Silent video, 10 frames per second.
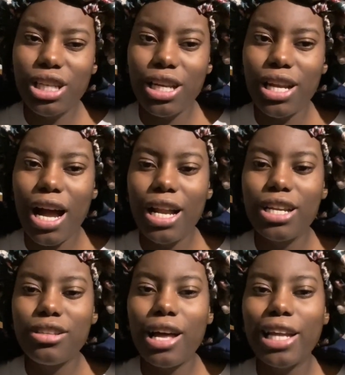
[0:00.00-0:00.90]
and kind
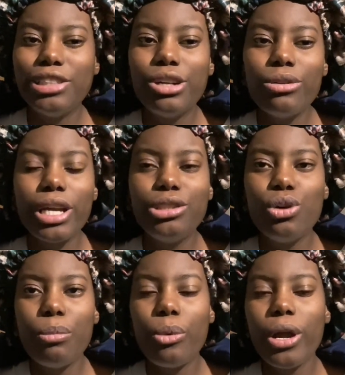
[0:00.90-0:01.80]
of like don't get to
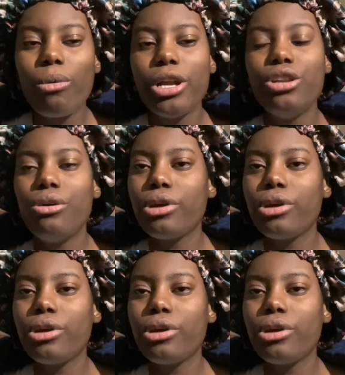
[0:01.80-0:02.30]
a point where you don't